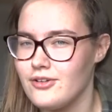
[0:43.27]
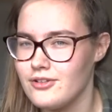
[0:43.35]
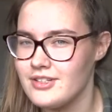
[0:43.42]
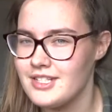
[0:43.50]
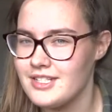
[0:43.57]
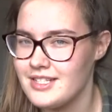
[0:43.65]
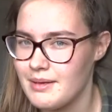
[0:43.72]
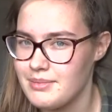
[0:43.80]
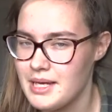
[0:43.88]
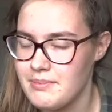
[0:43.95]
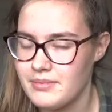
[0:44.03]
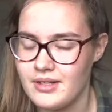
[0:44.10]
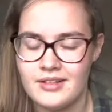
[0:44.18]
already
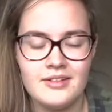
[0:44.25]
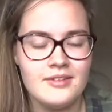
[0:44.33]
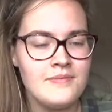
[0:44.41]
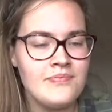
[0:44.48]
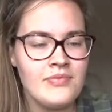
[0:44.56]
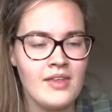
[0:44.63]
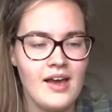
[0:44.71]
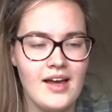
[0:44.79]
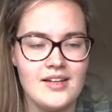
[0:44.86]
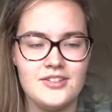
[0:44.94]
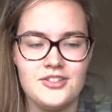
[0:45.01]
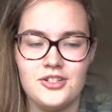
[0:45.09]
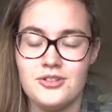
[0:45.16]
September,
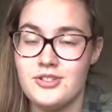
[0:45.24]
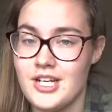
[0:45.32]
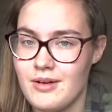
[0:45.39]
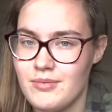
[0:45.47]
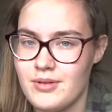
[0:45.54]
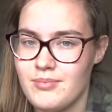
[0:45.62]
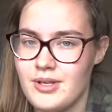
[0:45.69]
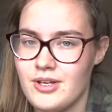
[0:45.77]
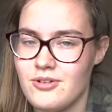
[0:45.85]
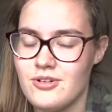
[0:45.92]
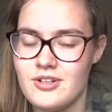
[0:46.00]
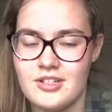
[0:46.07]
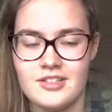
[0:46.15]
and do jam with me
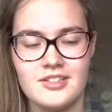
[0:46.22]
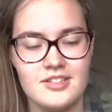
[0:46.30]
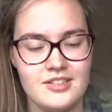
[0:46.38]
August.